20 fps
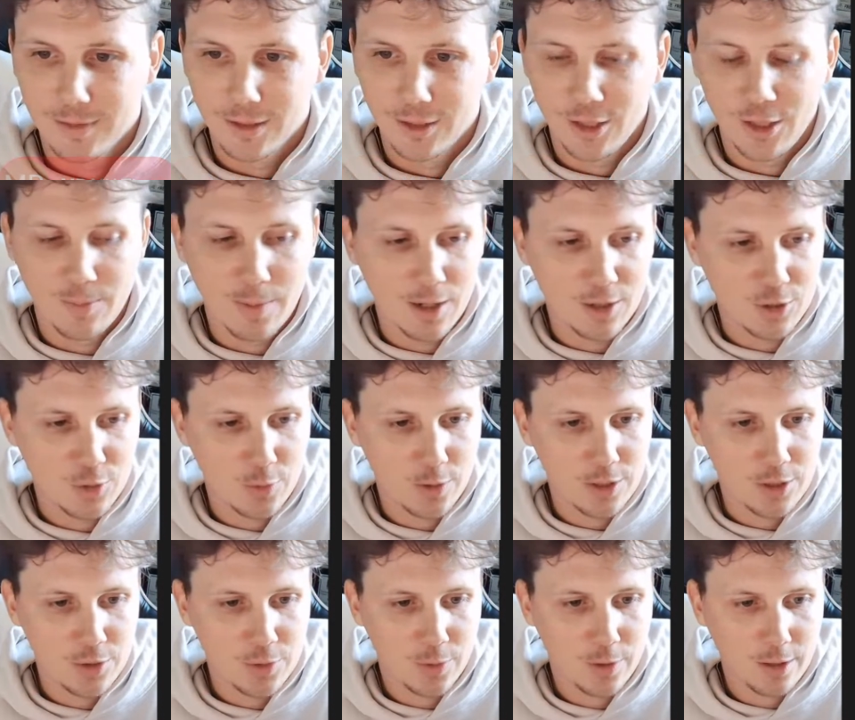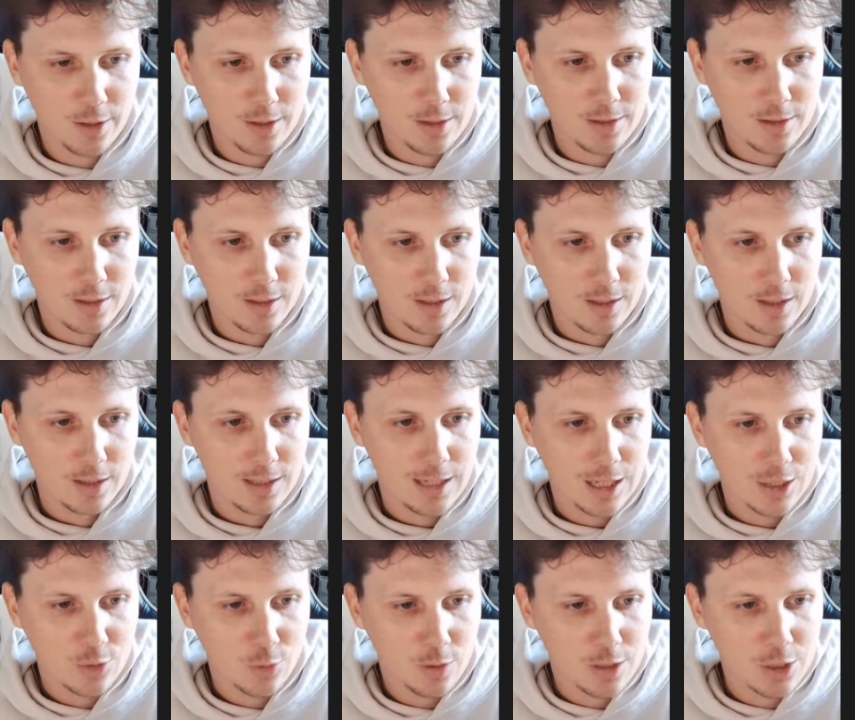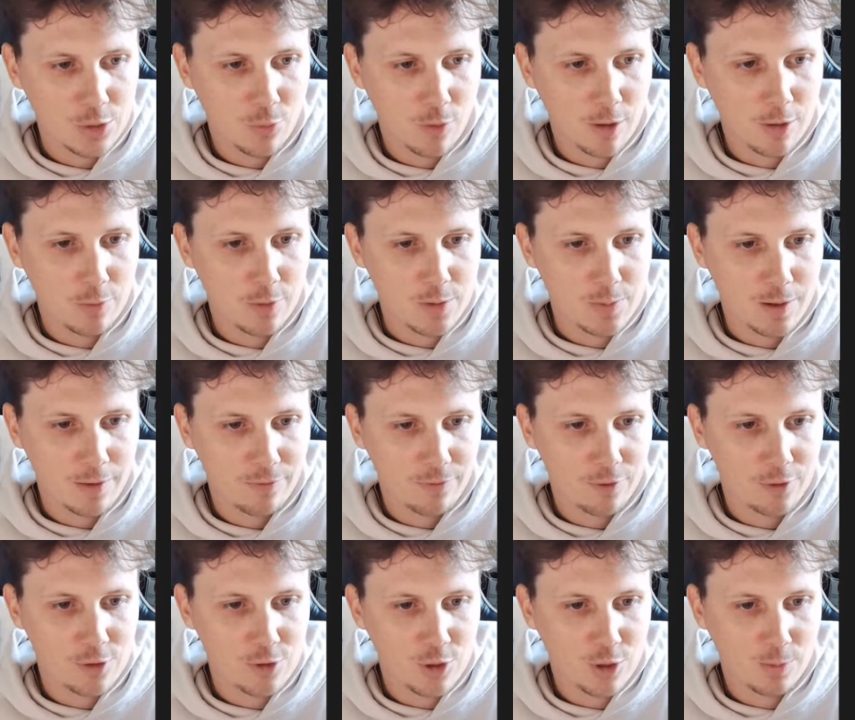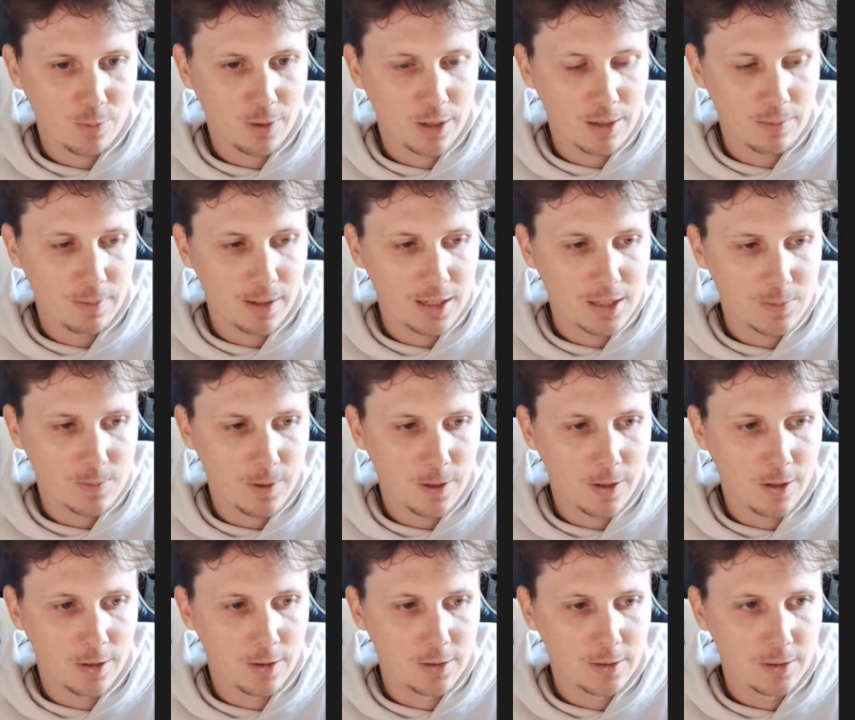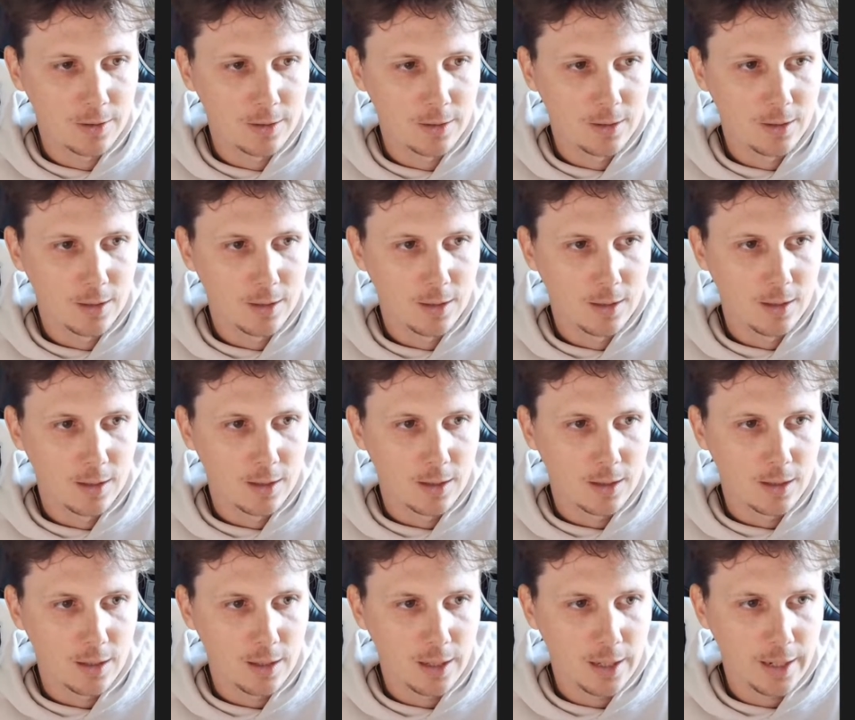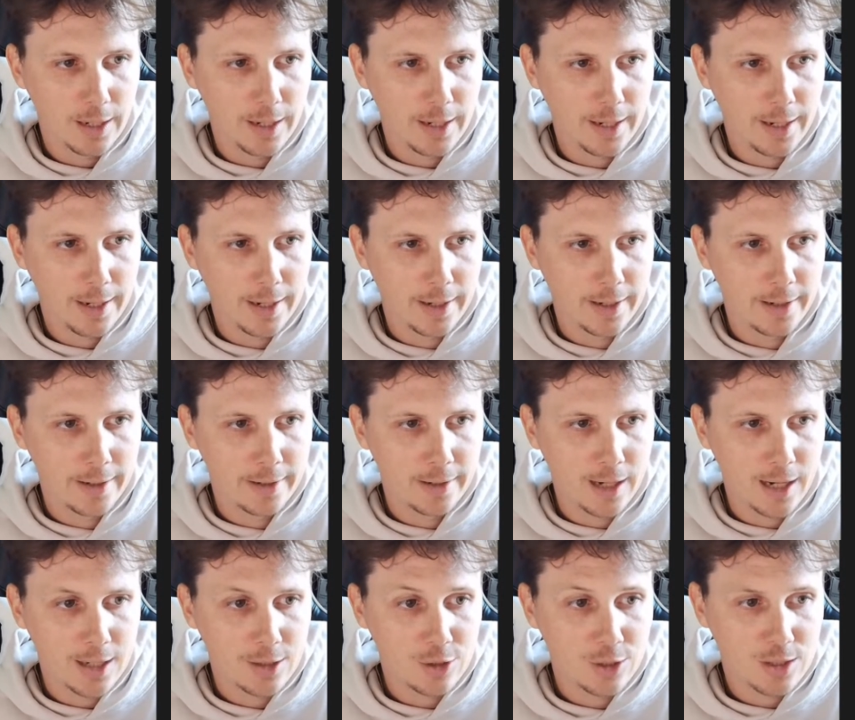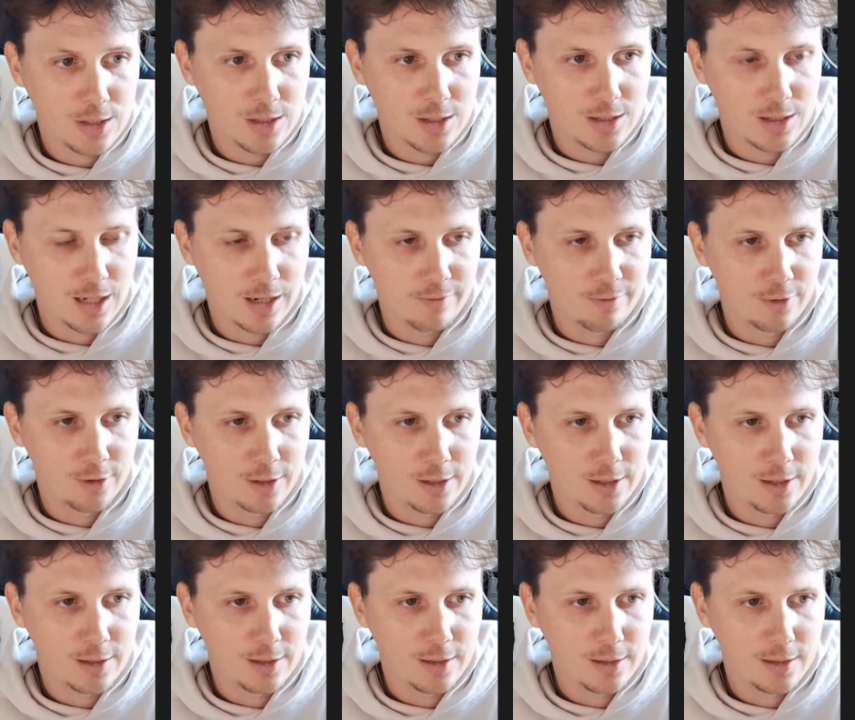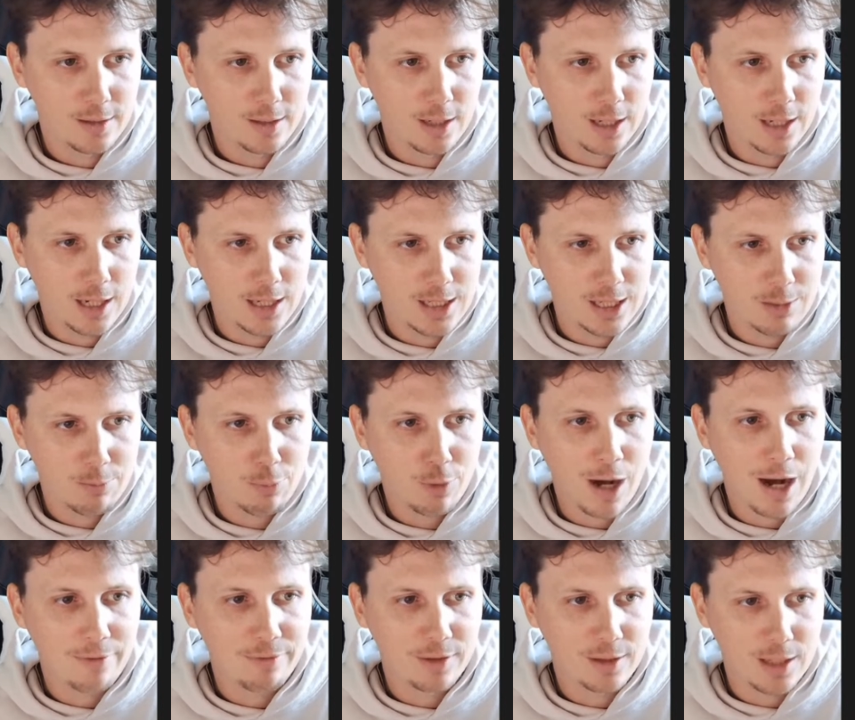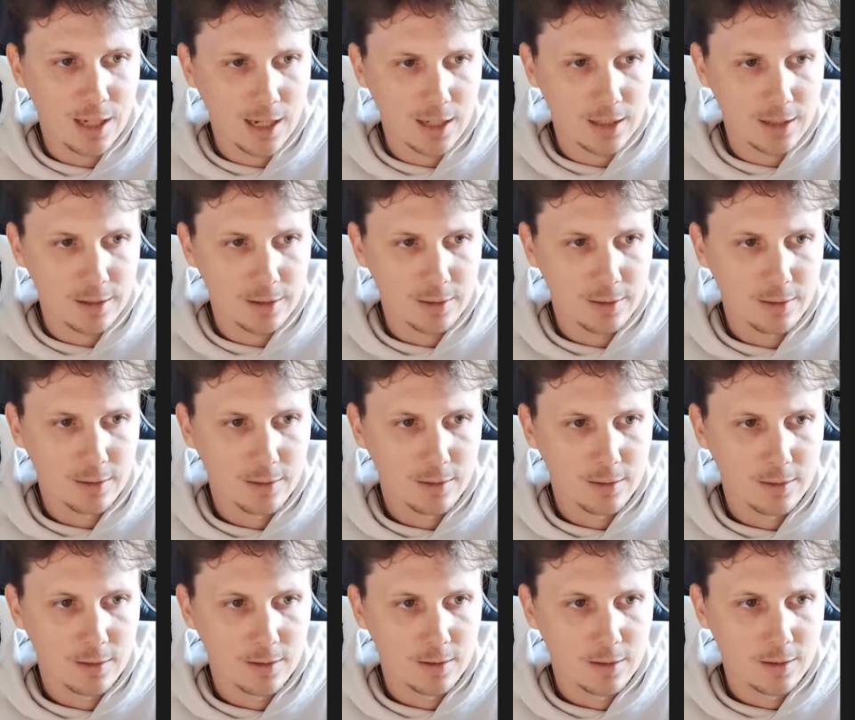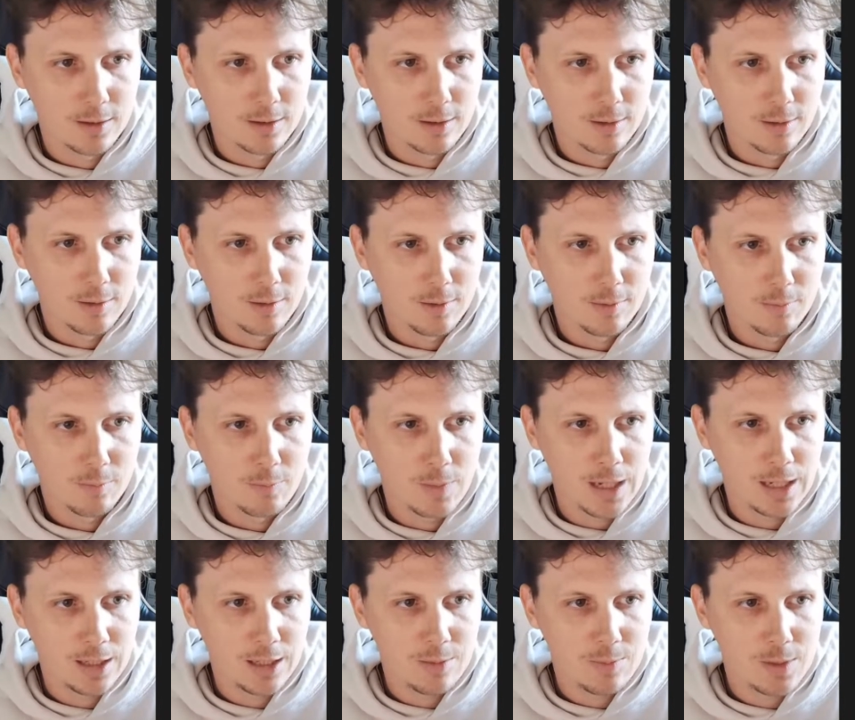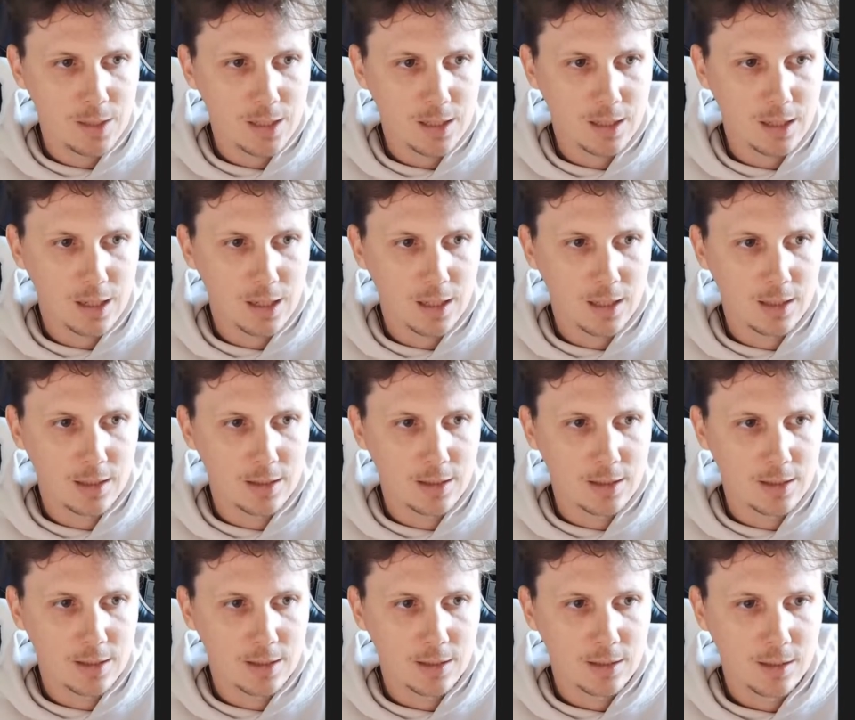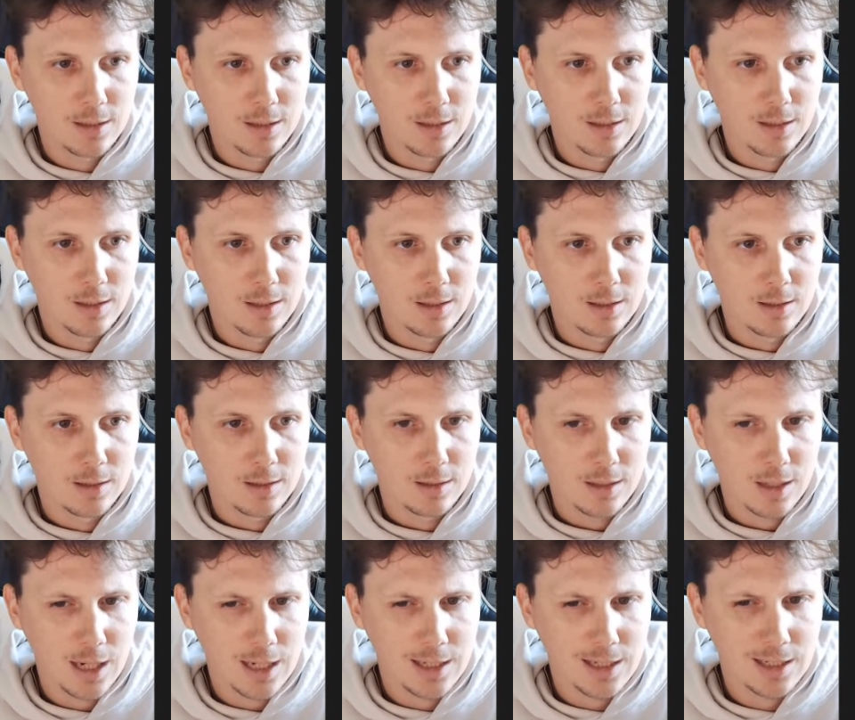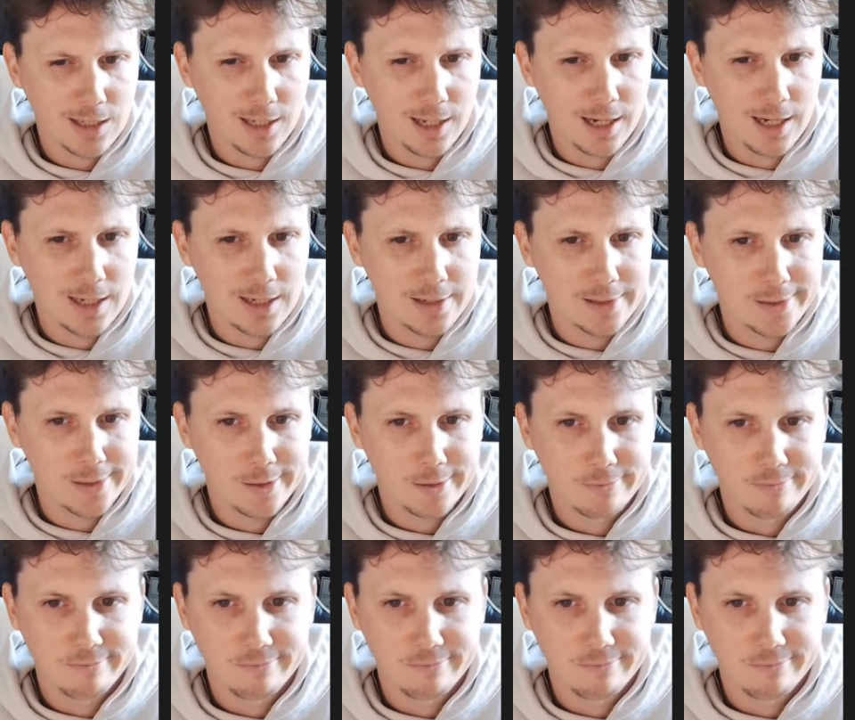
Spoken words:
You meant 2020? Yeah, 2020 was my first year playing best ball, and I just discovered it, and I did profit that year. Mainly because I did like